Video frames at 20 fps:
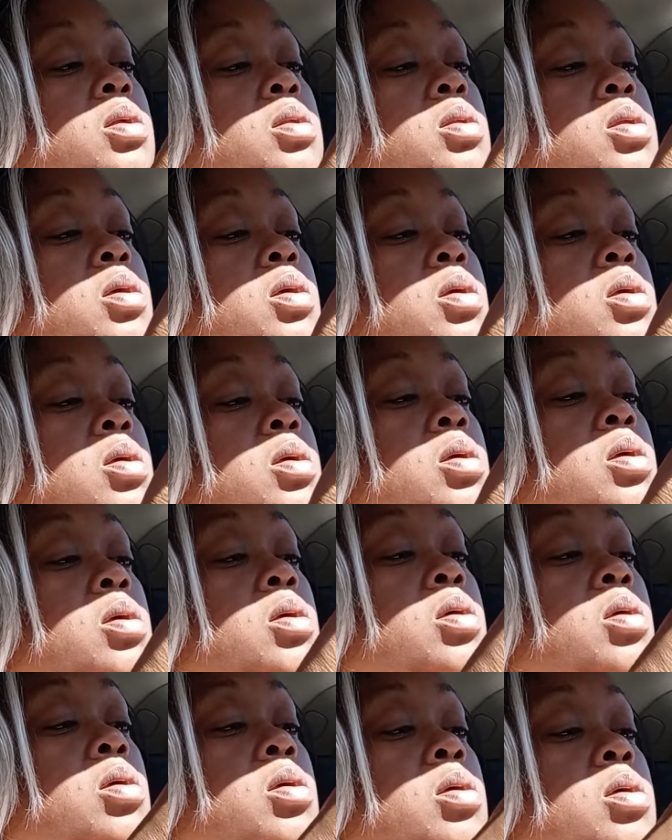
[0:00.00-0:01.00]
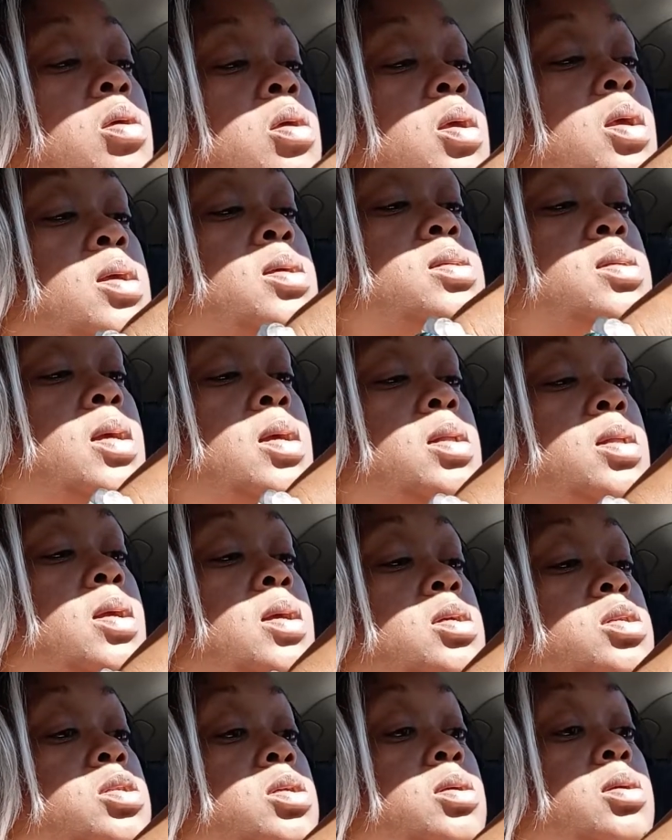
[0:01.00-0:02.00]
and the, it's like
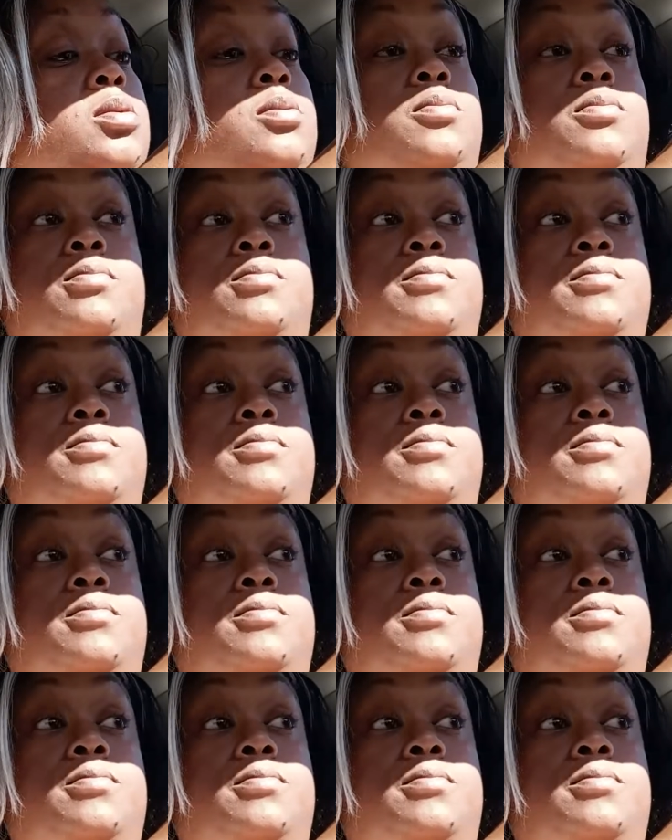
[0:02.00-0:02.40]
that shit.